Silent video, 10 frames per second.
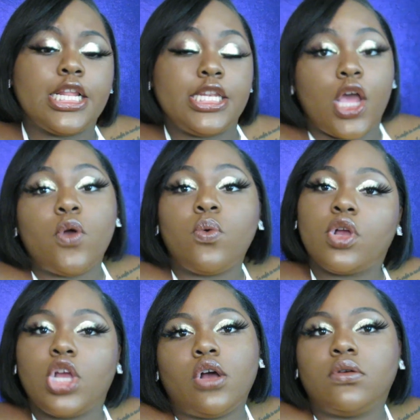
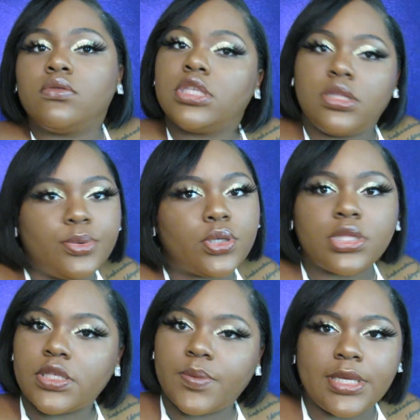don't go to The Book
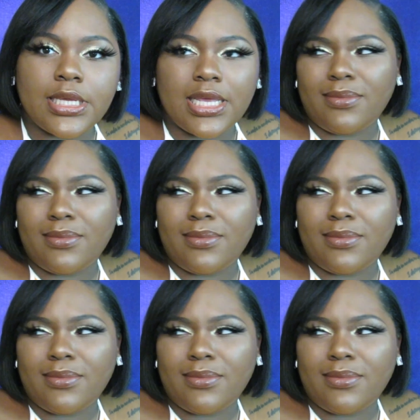this weekend.